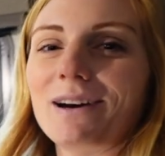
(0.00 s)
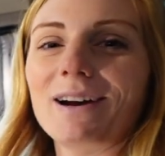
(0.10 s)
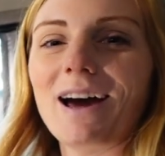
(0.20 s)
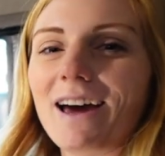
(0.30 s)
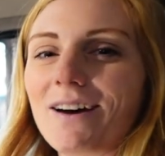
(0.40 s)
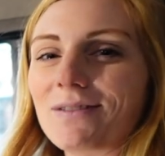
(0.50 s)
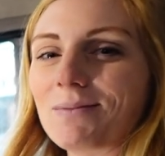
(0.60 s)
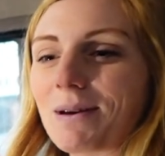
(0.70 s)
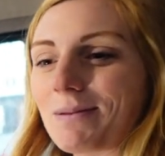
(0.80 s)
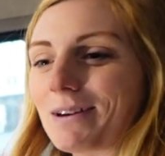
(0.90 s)
I have a
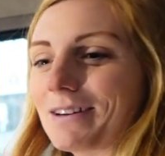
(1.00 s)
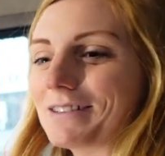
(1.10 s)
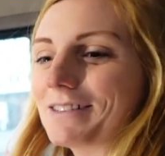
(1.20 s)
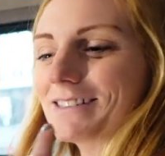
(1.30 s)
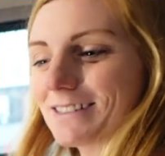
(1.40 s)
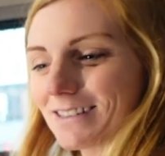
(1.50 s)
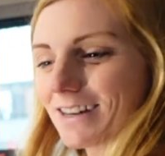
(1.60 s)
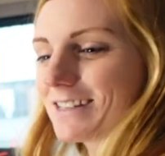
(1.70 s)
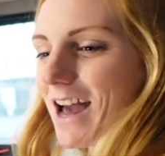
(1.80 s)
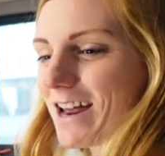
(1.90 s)
baby
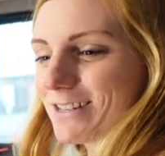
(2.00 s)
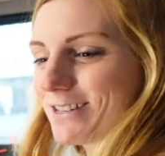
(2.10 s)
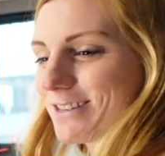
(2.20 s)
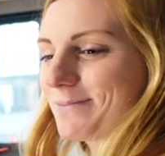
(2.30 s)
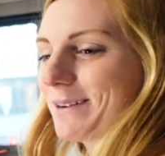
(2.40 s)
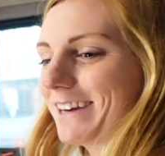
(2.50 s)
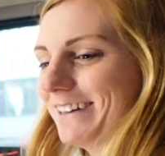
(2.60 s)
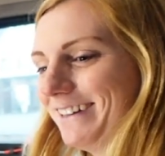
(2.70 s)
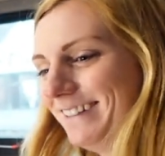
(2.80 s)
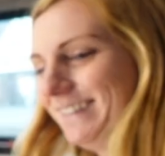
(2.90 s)
attached to me
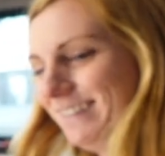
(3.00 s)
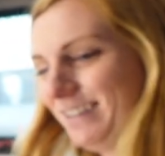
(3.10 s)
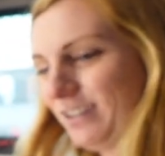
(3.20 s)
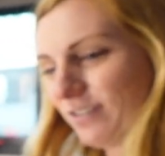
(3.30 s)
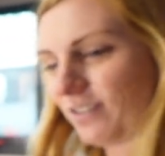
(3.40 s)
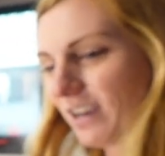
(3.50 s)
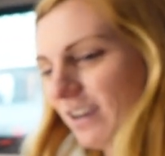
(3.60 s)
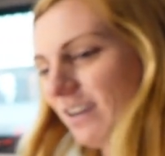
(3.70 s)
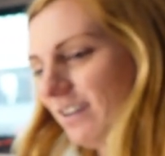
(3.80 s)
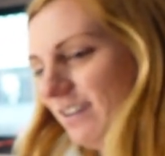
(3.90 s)
right
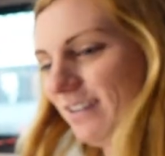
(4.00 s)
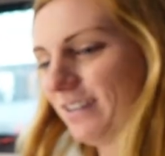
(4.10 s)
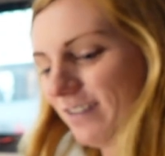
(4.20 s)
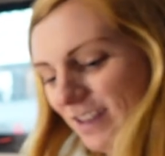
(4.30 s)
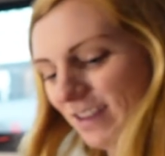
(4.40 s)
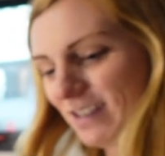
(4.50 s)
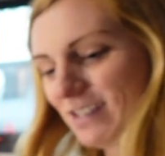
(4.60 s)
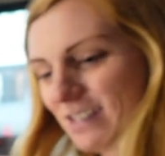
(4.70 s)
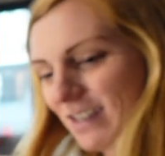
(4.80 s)
here right in this